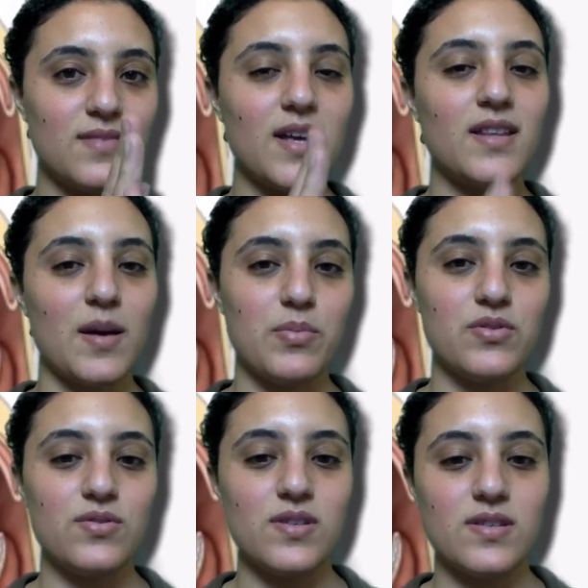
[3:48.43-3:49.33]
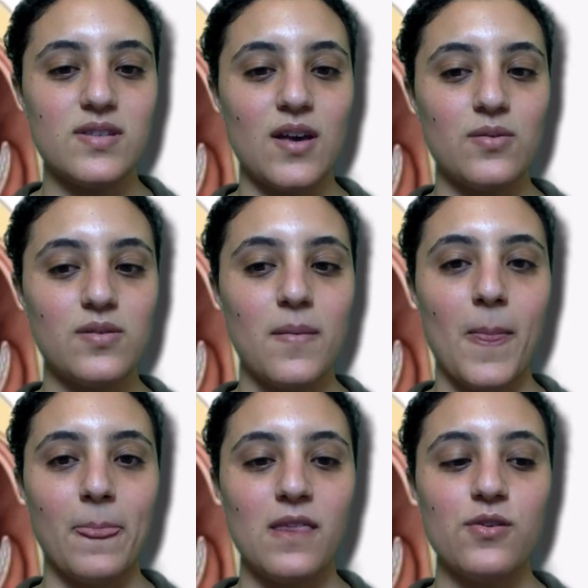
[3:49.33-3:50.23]
and that produces sound.
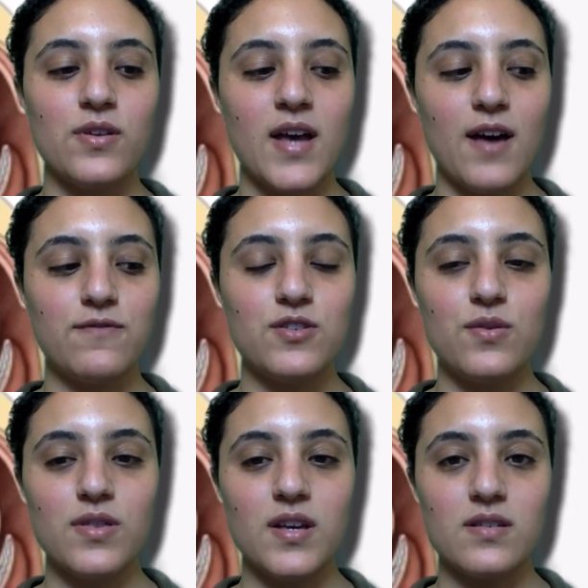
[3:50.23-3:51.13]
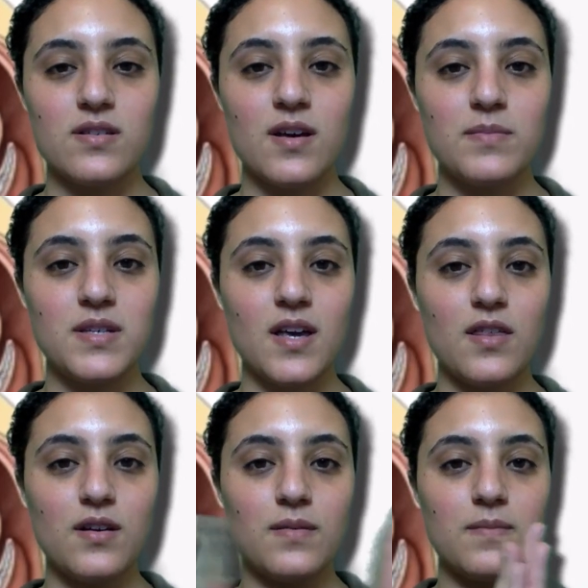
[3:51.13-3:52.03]
You can have two things come
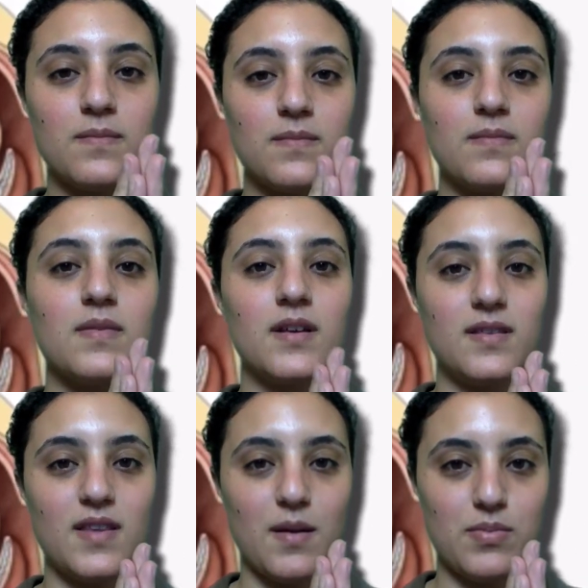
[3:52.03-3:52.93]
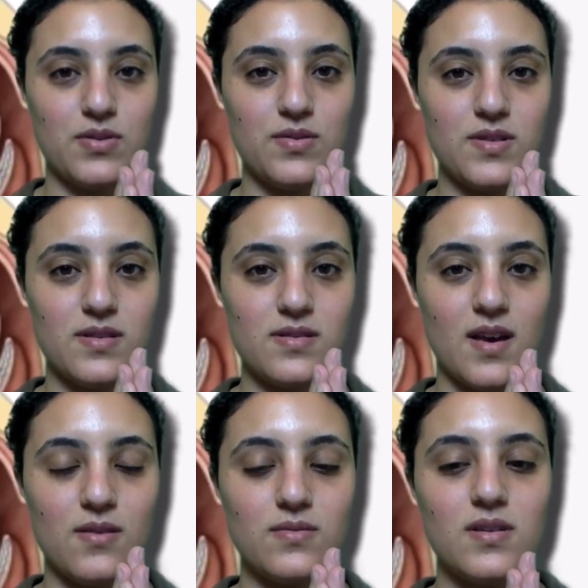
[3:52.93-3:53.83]
together, that produces
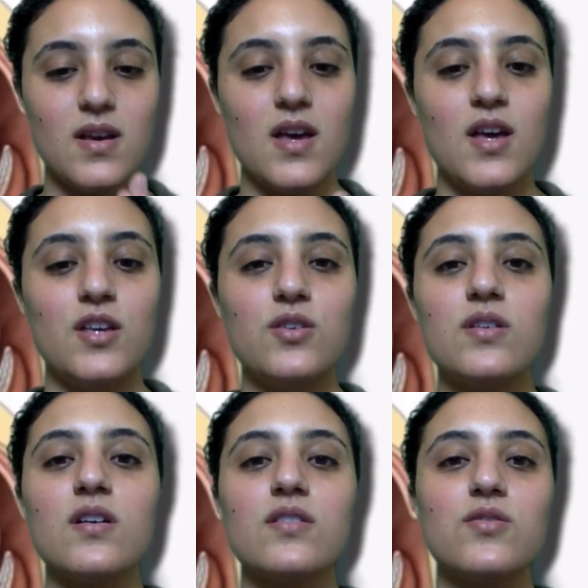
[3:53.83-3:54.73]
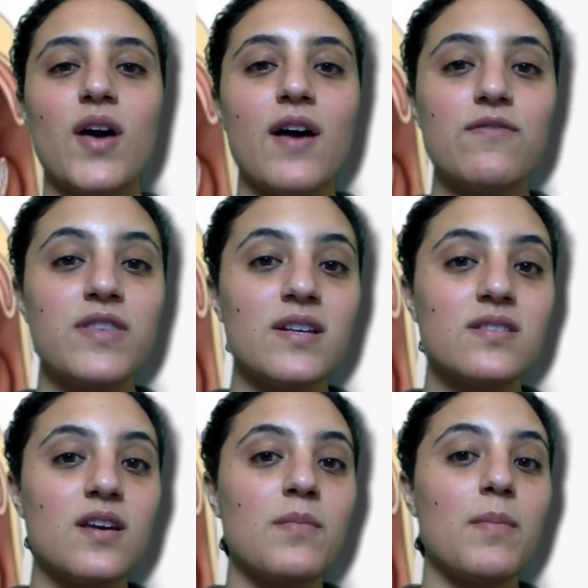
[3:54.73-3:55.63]
sound. You can also have things
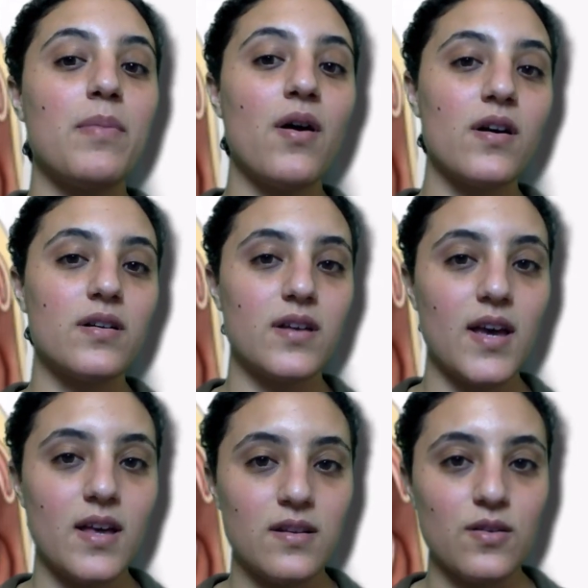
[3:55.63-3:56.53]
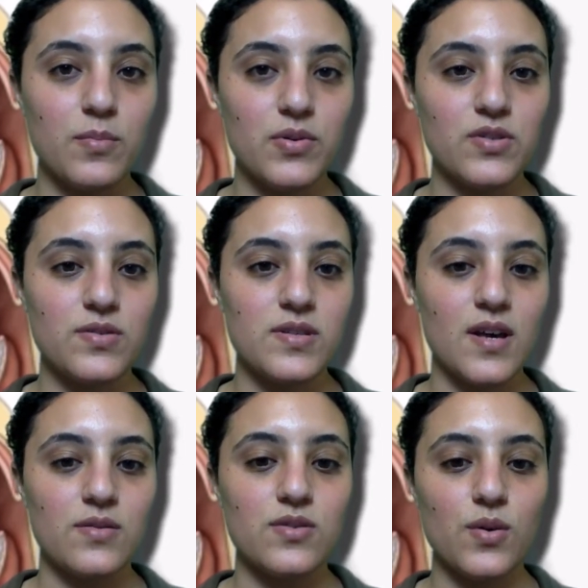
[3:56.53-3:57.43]
come apart, and it'll produce
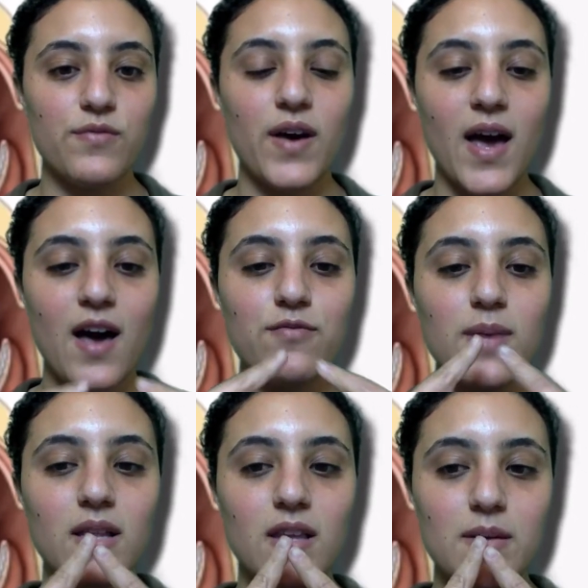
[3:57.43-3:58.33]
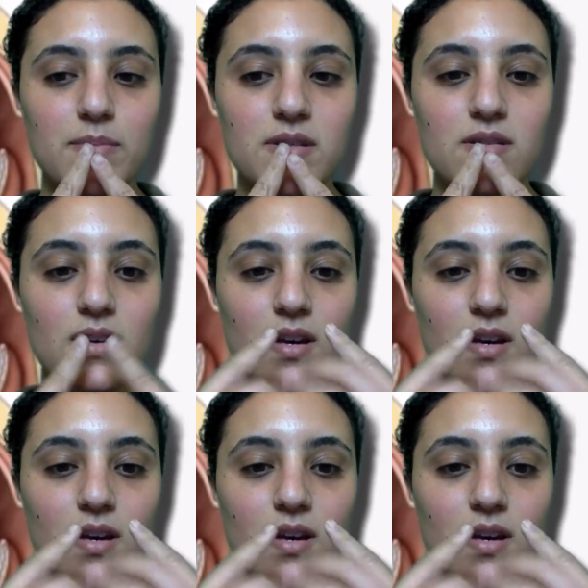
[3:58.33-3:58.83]
sound. So if I have my lips